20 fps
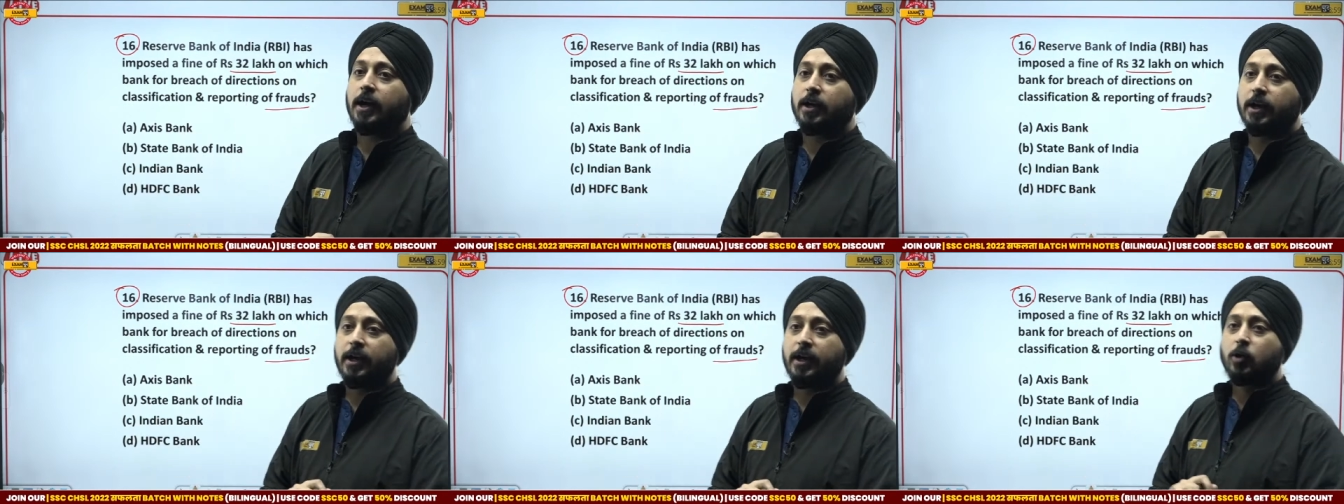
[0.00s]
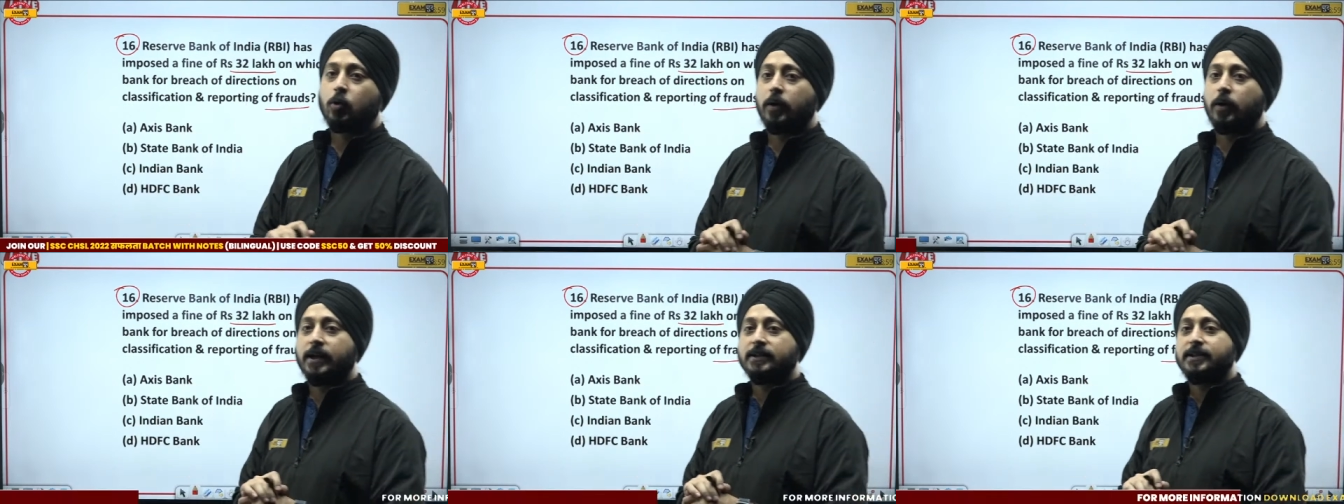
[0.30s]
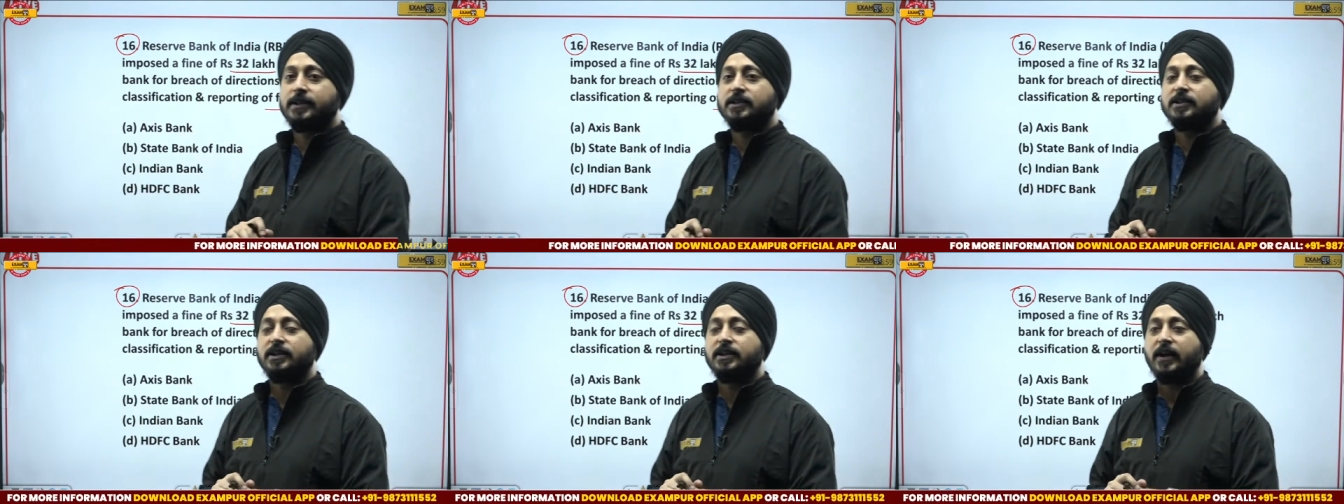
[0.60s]
in today's
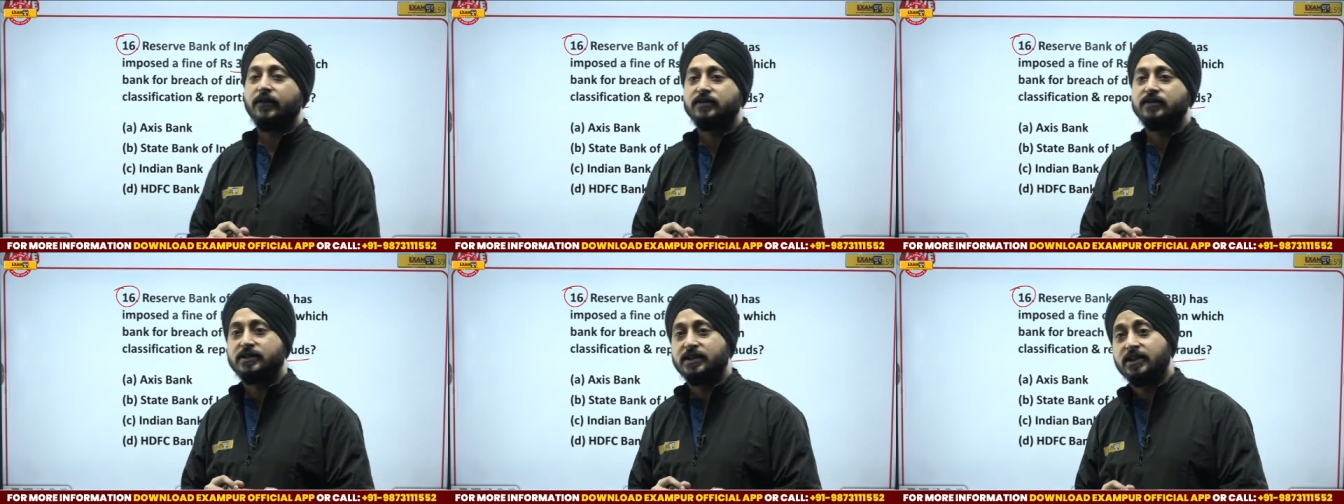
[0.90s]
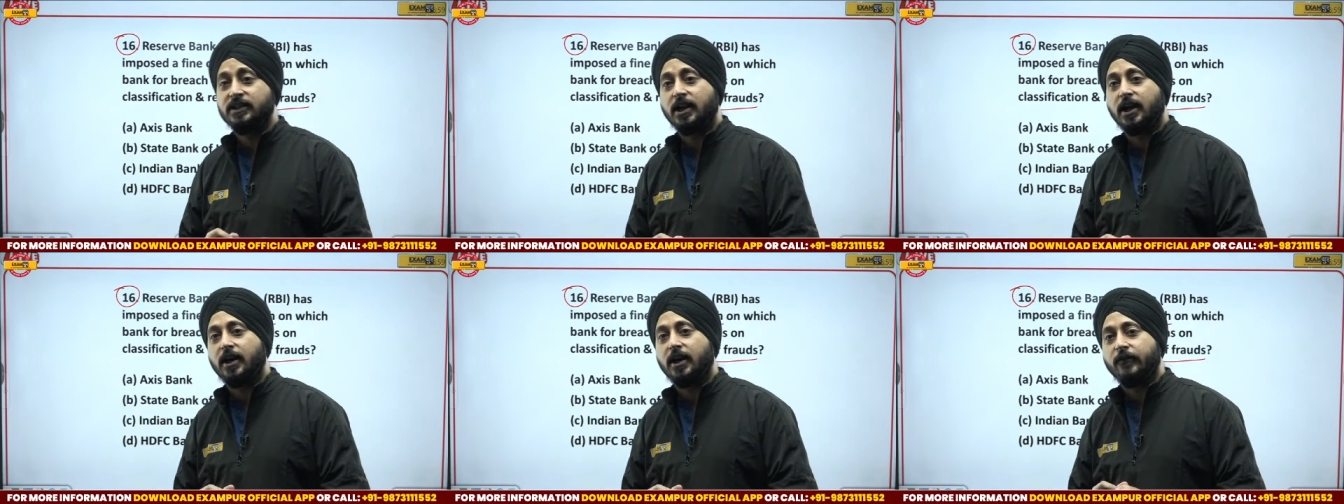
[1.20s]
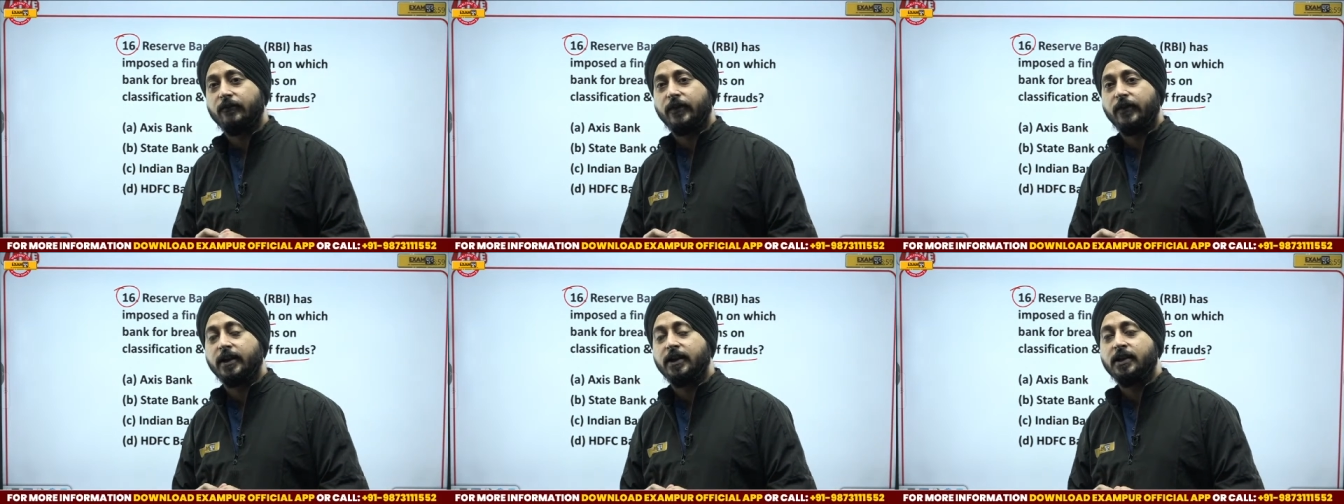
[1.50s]
session, I've seen a
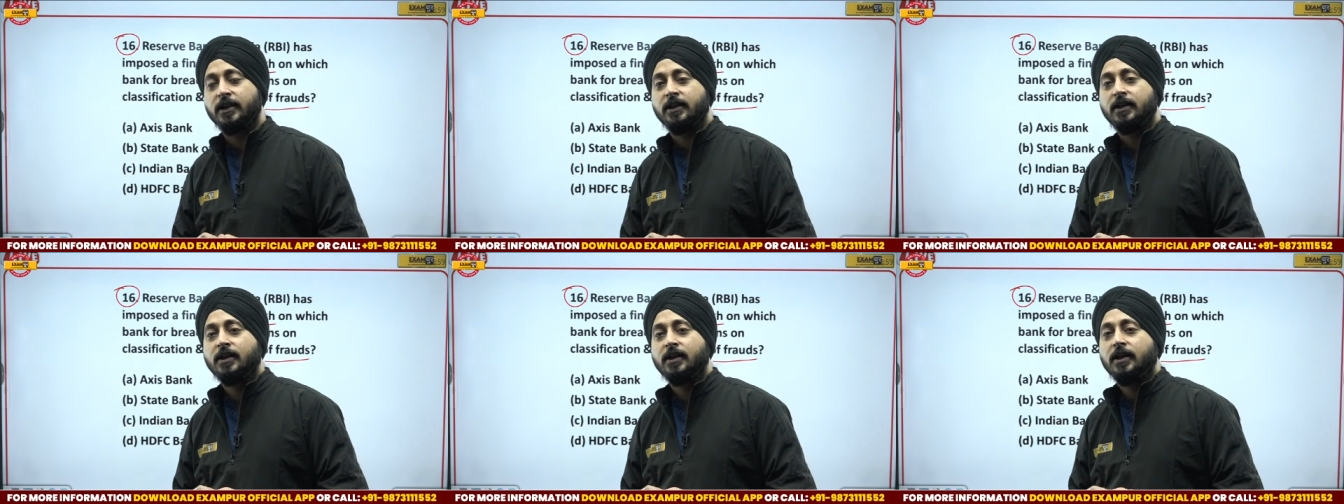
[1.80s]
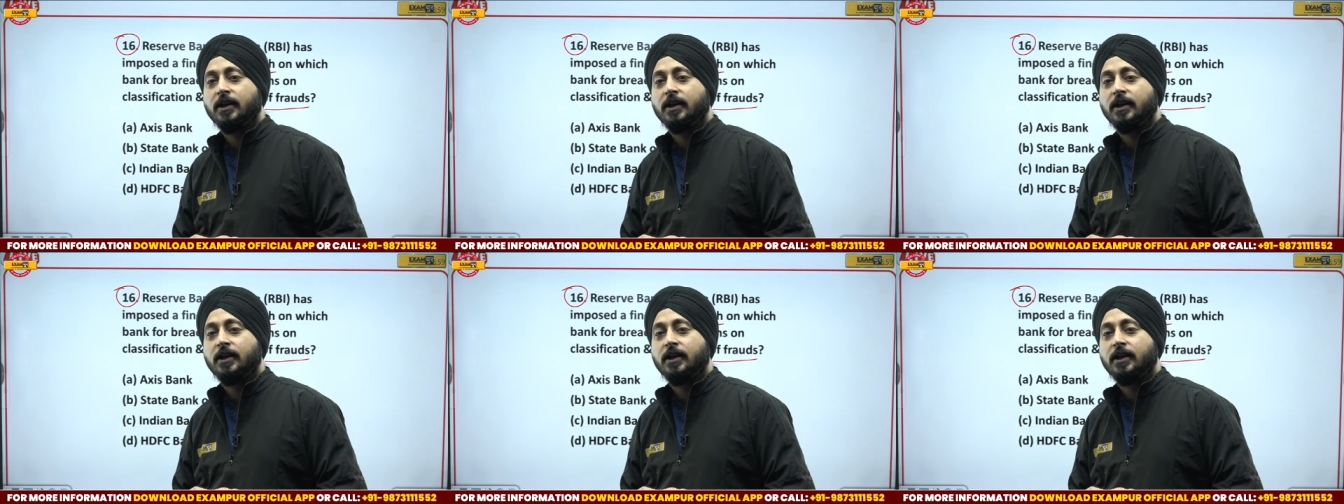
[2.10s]
very